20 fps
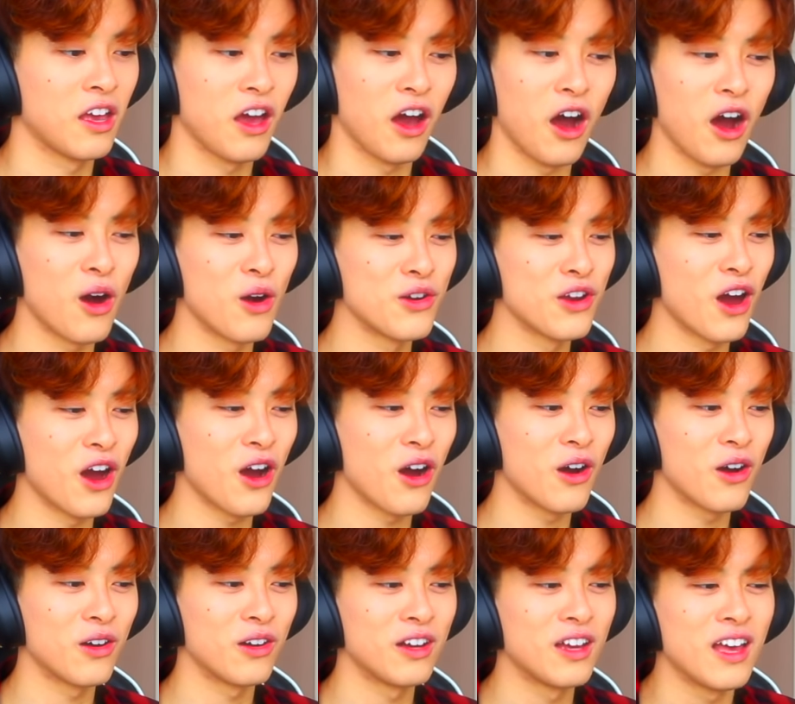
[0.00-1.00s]
Oh
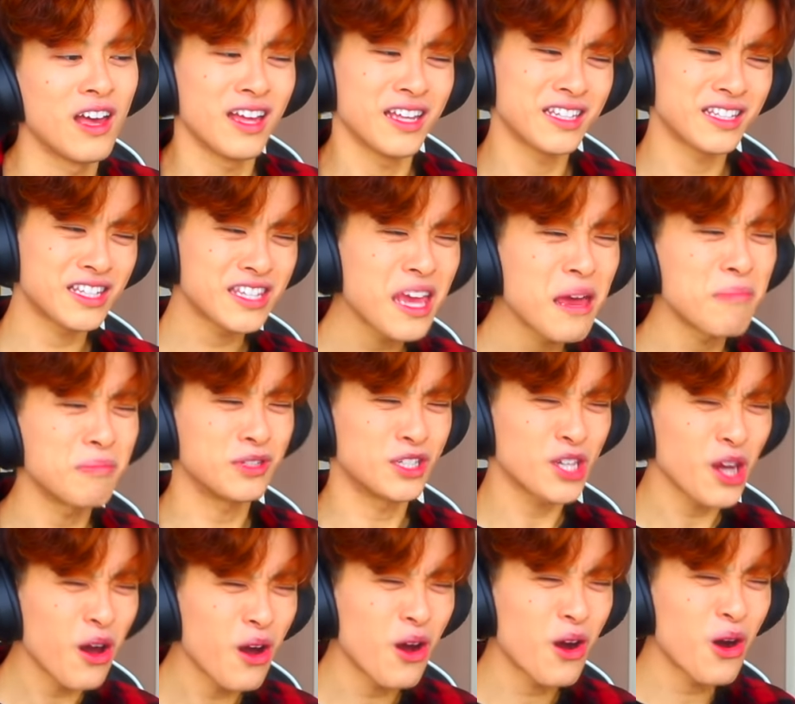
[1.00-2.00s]
no!
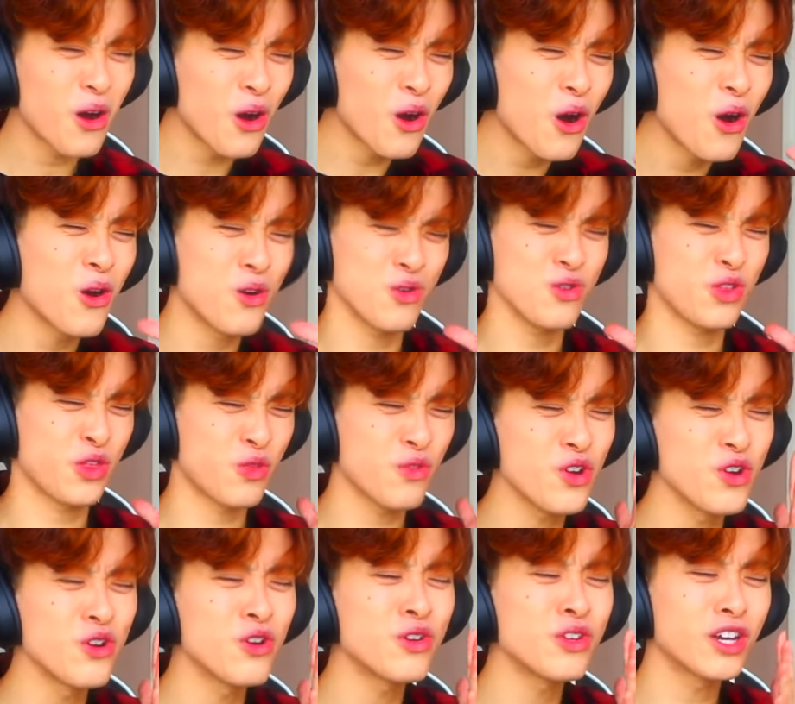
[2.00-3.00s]
Tiptoe
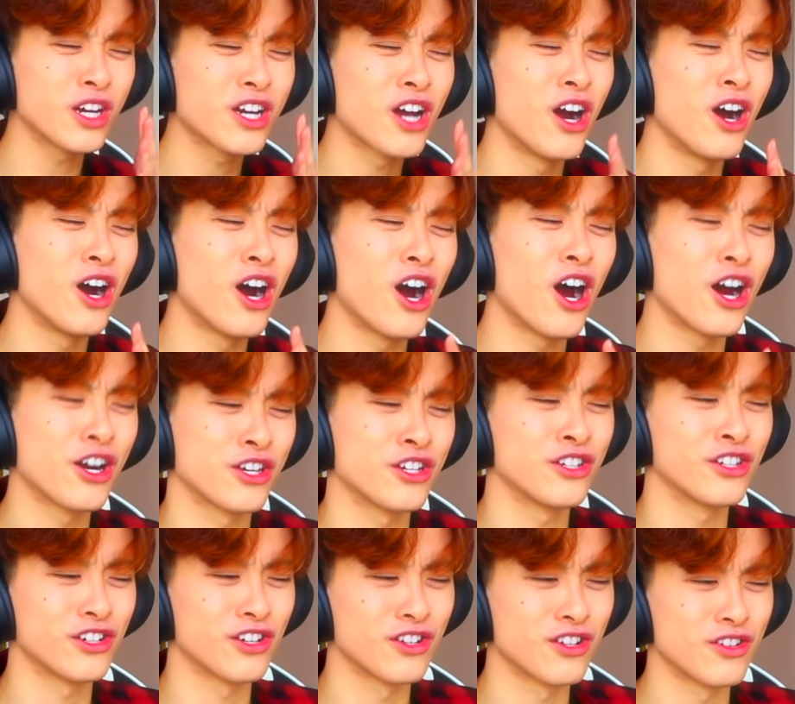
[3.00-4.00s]
through the
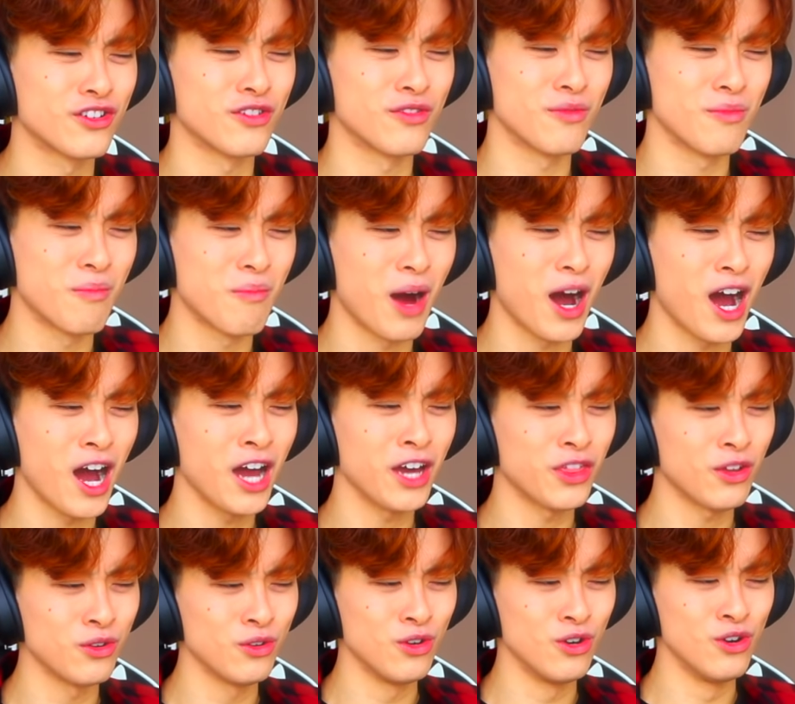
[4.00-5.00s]
garden, by
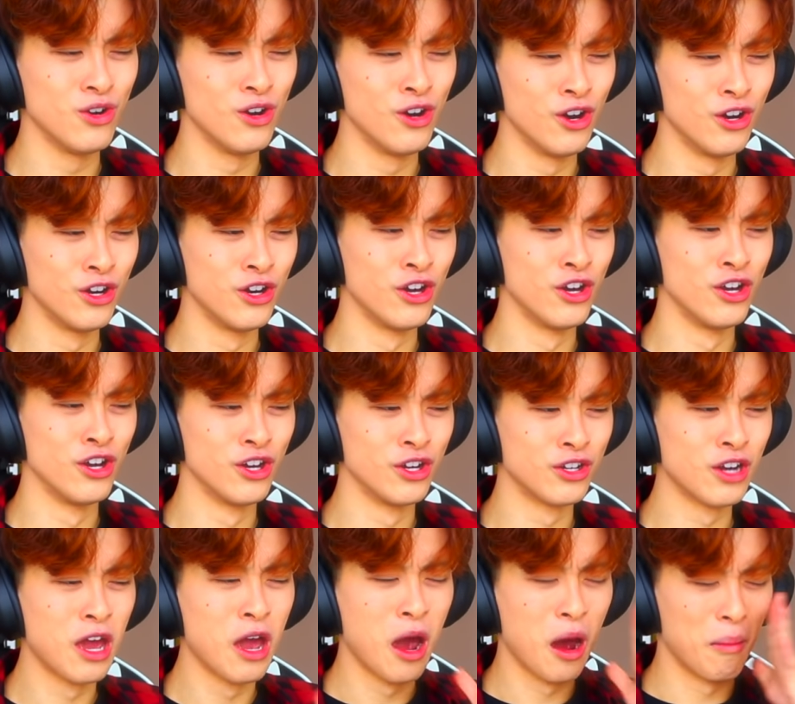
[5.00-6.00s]
the
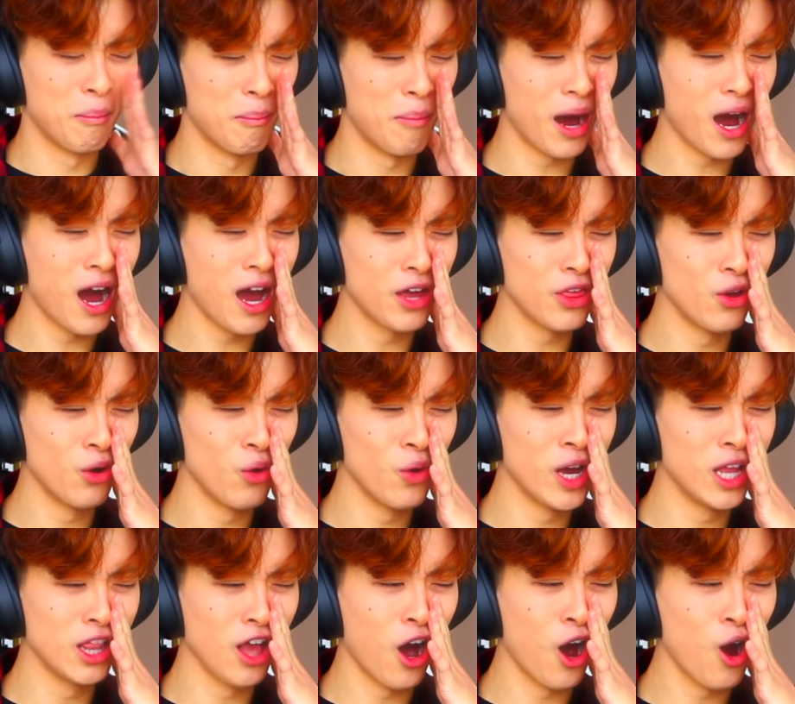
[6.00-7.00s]
loading, by the
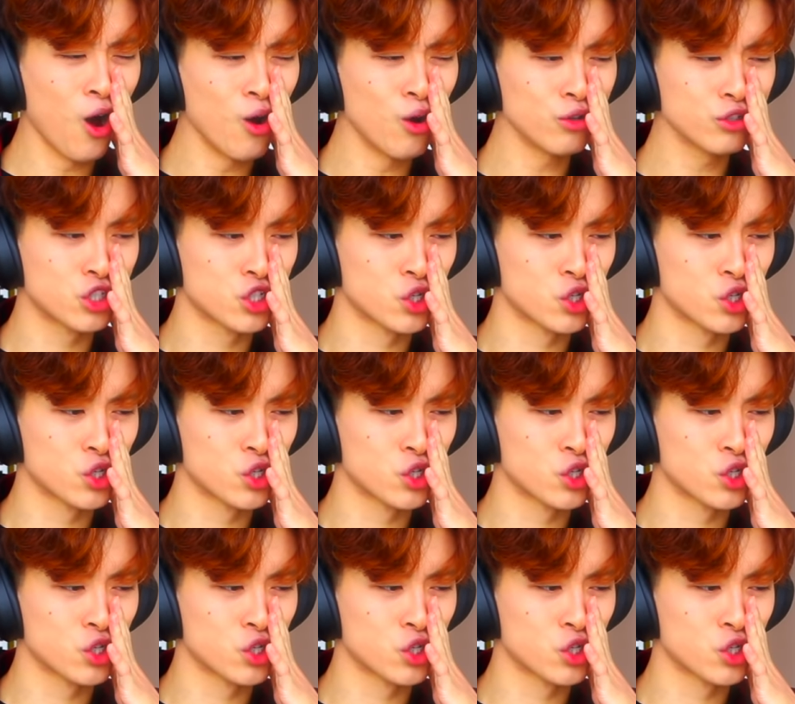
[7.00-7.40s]
willow